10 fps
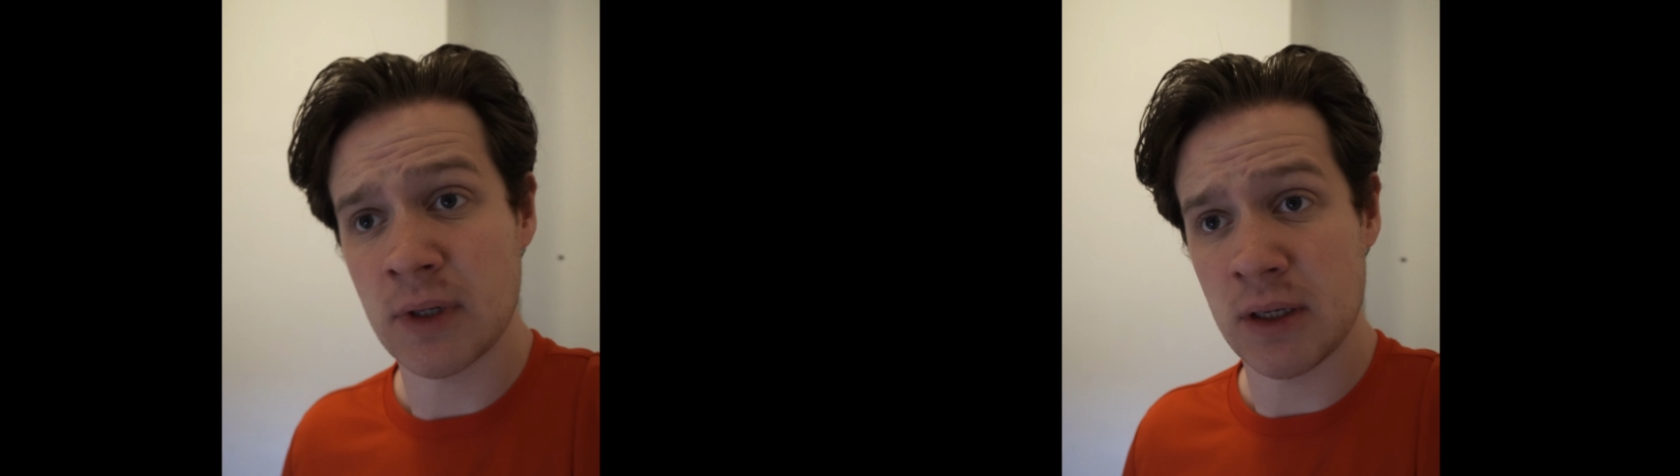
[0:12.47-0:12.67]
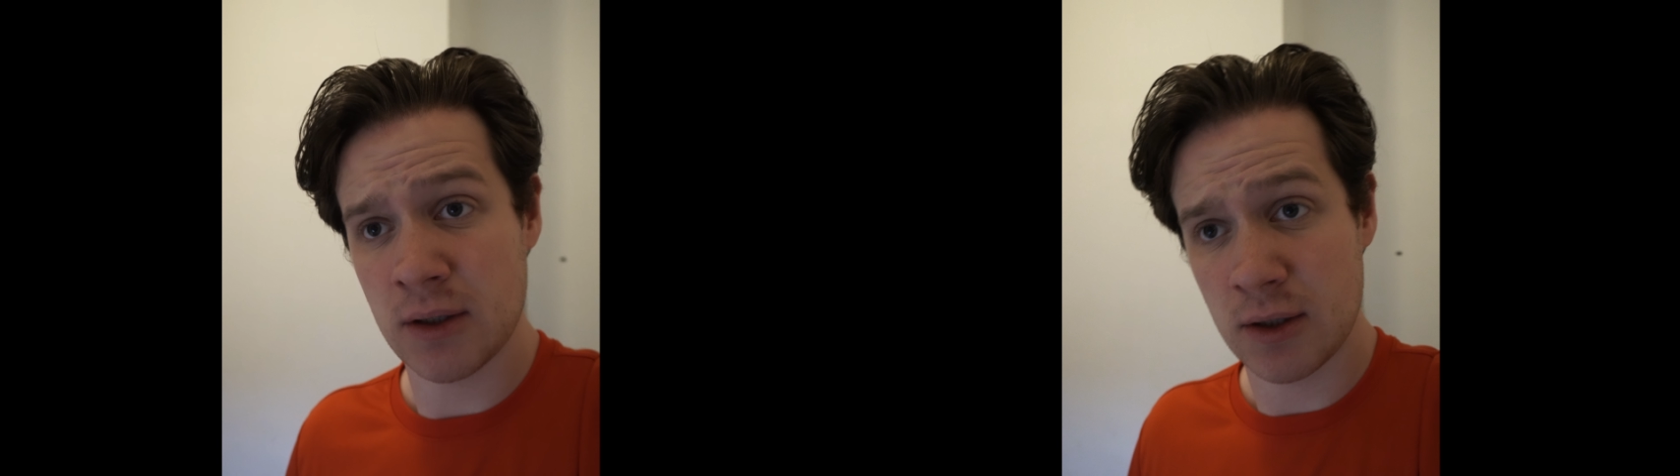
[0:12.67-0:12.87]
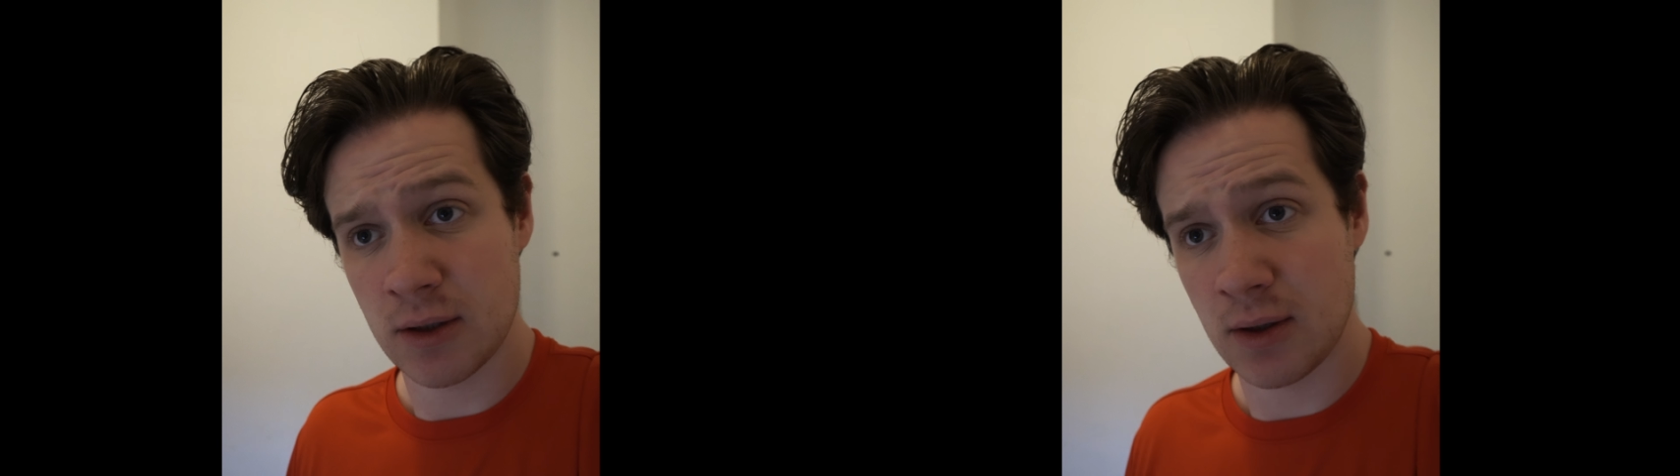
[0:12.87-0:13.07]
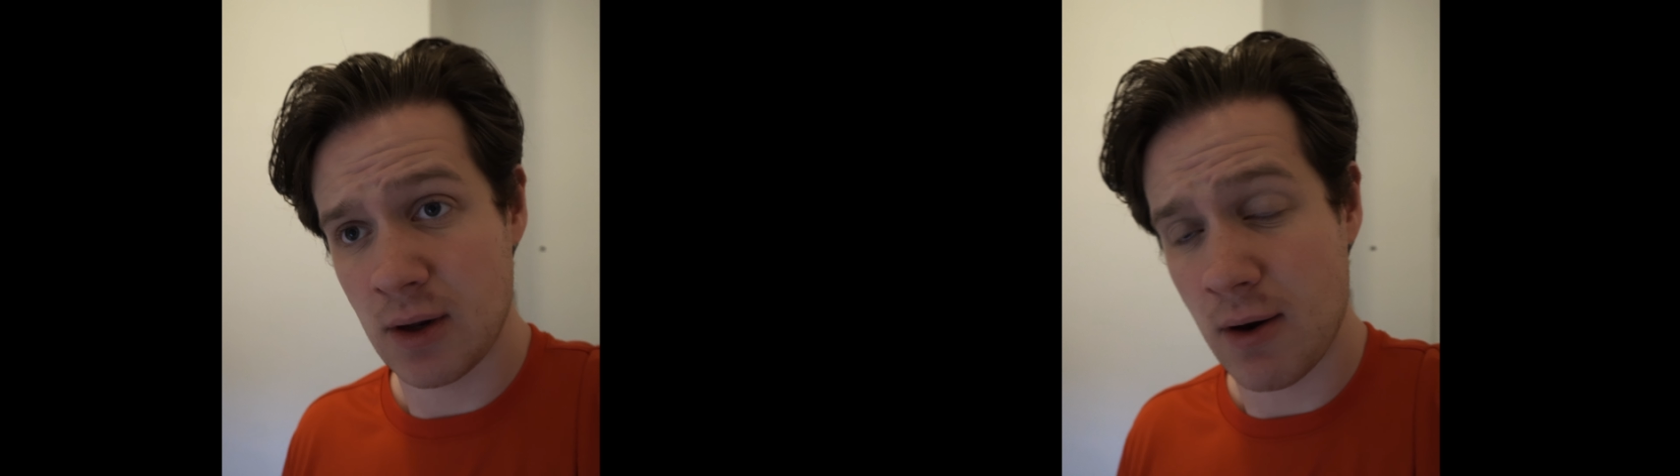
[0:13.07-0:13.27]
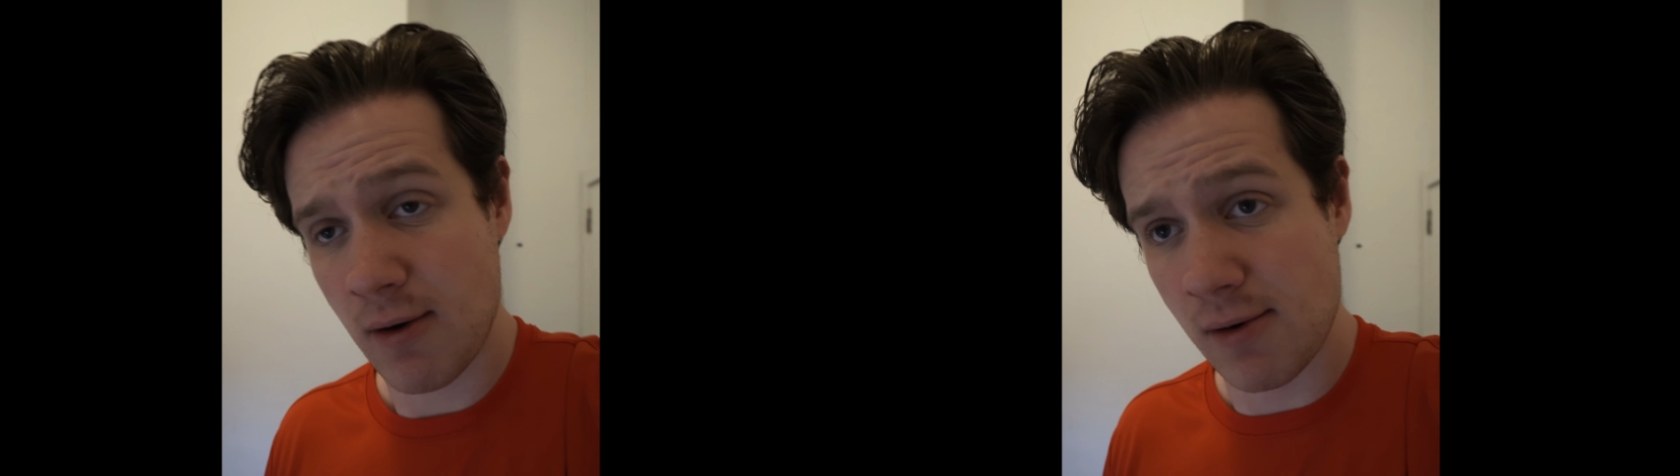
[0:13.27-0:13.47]
credit
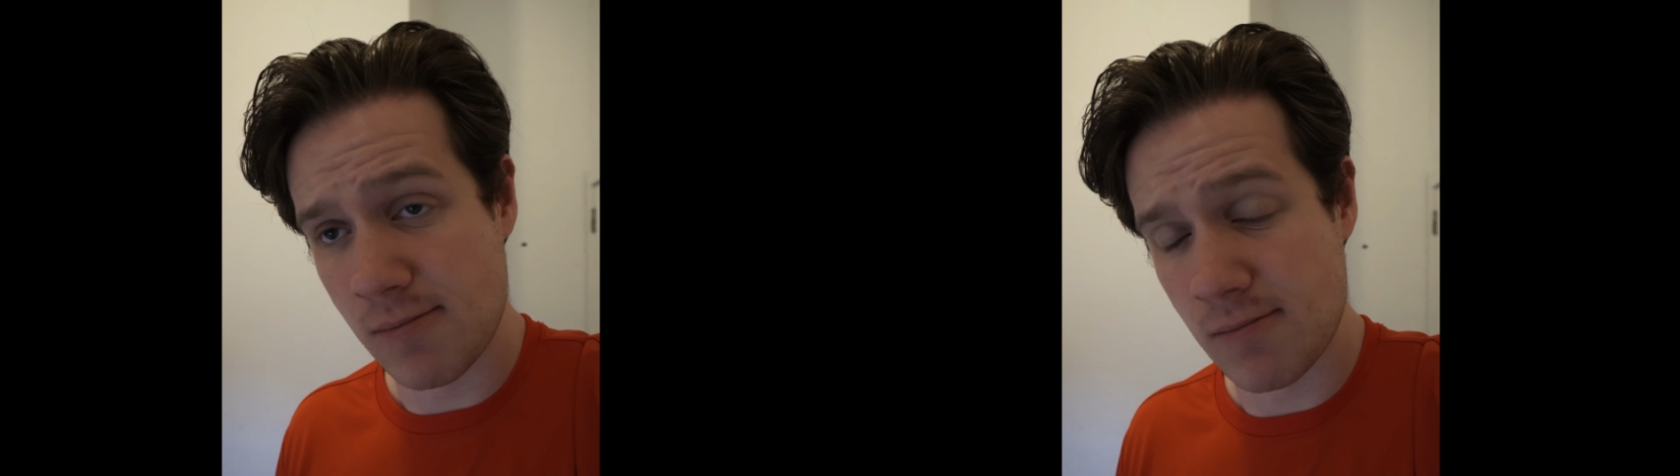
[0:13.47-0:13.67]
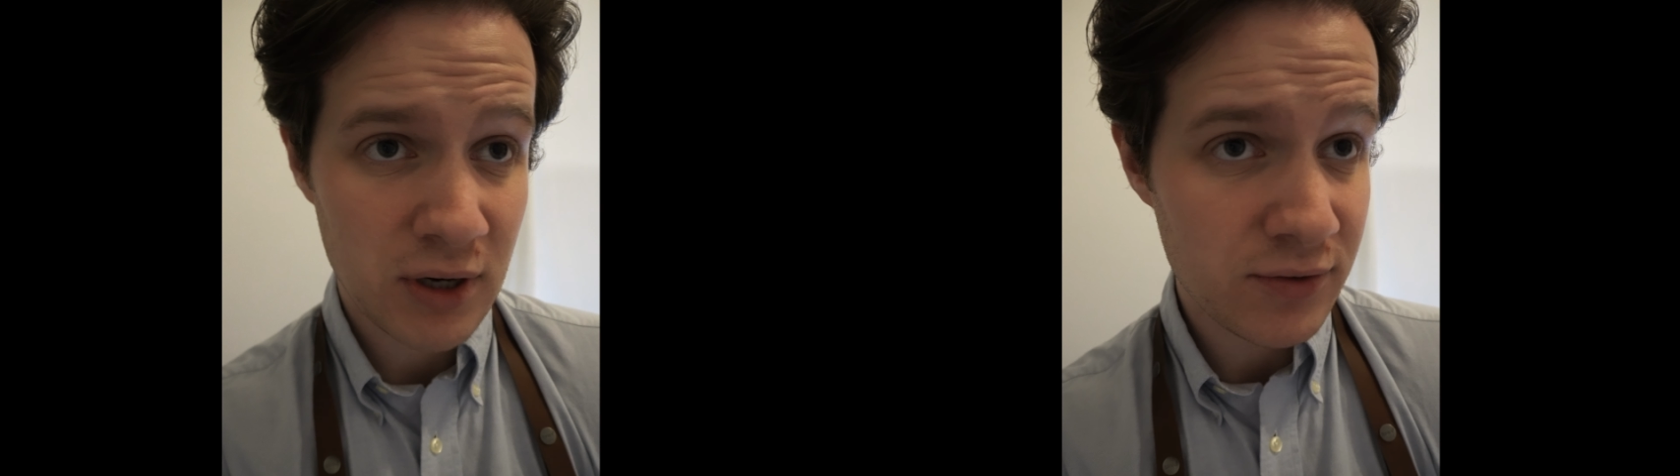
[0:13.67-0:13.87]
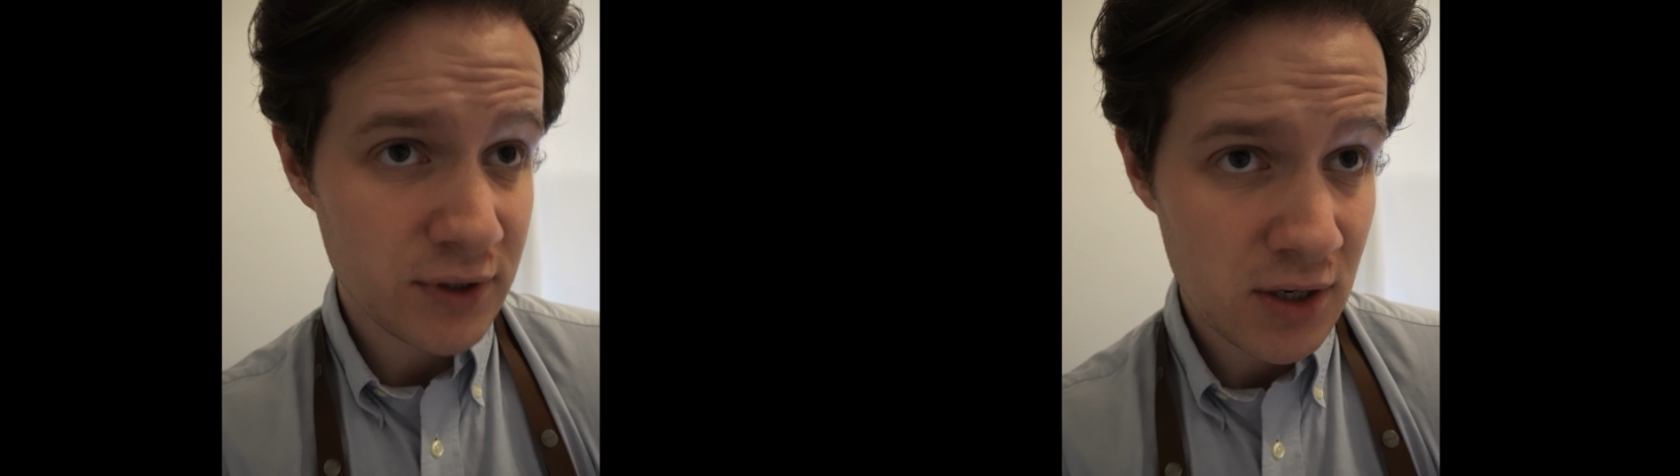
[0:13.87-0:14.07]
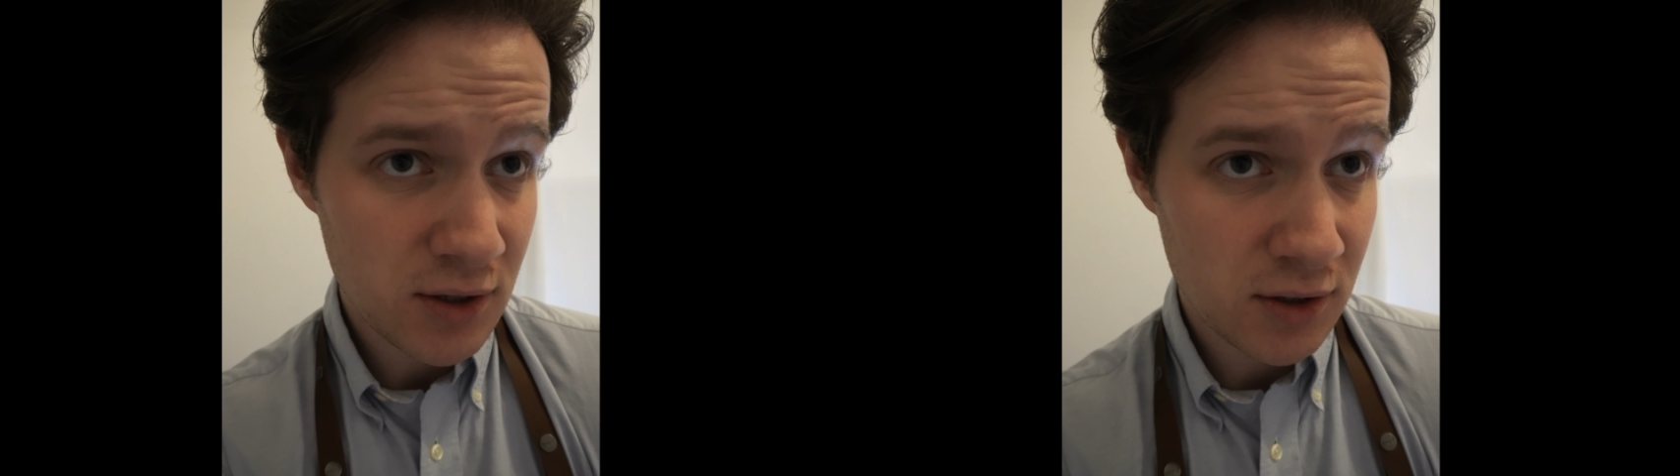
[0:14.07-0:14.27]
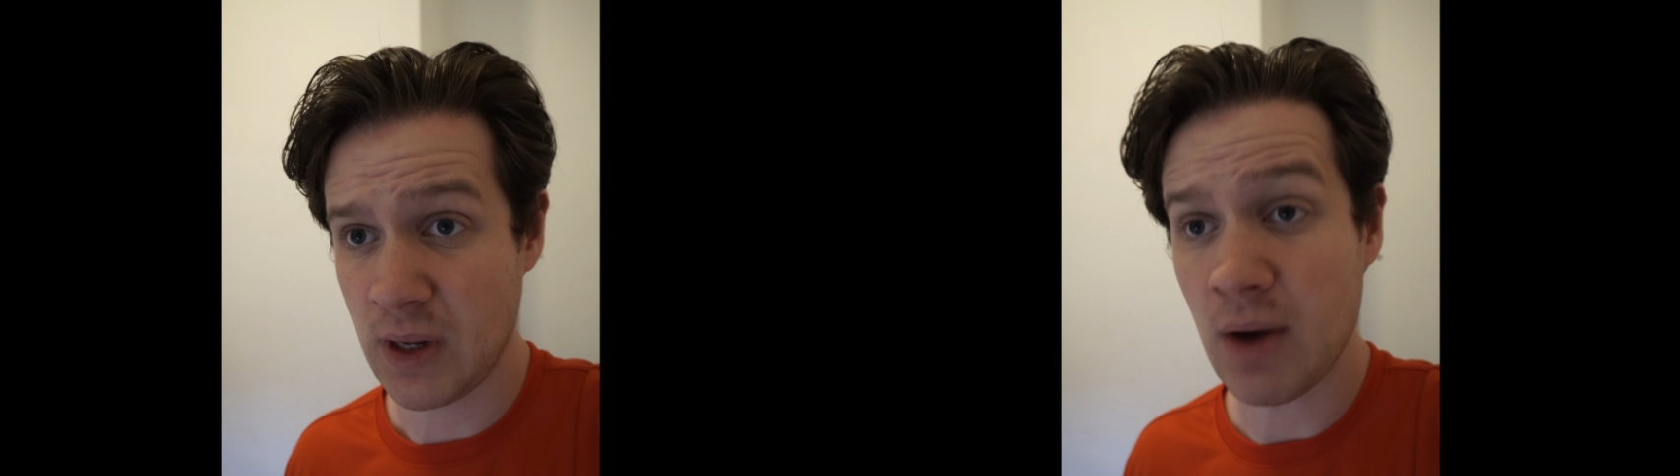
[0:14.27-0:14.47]
for another
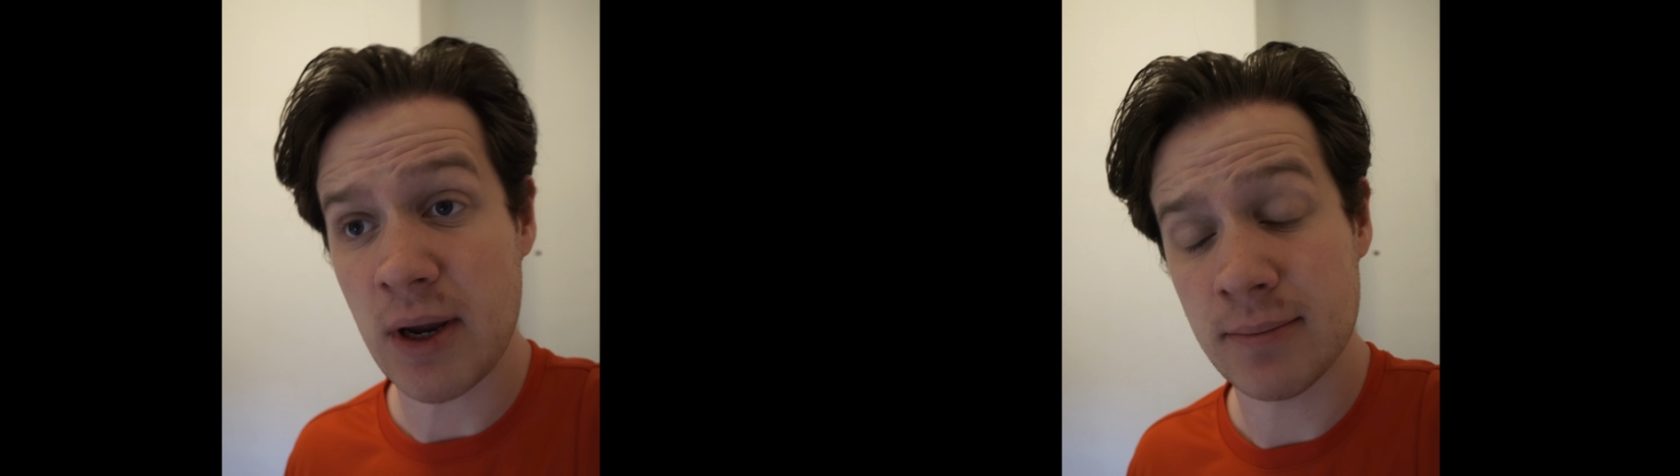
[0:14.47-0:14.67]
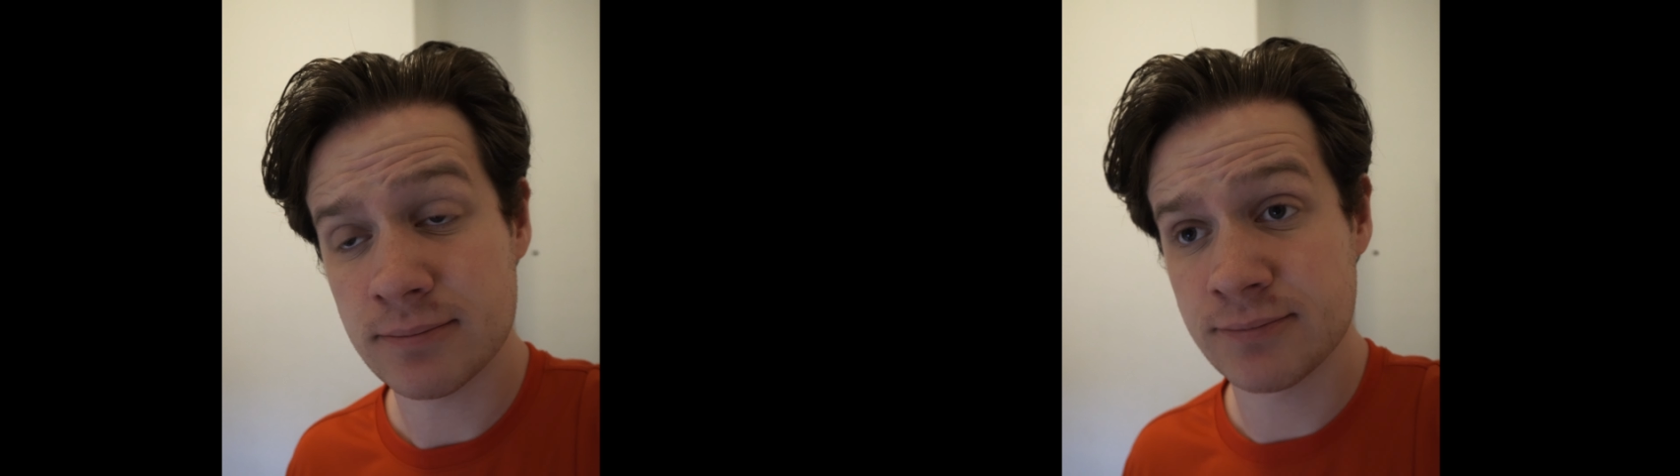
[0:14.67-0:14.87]
year. Okay.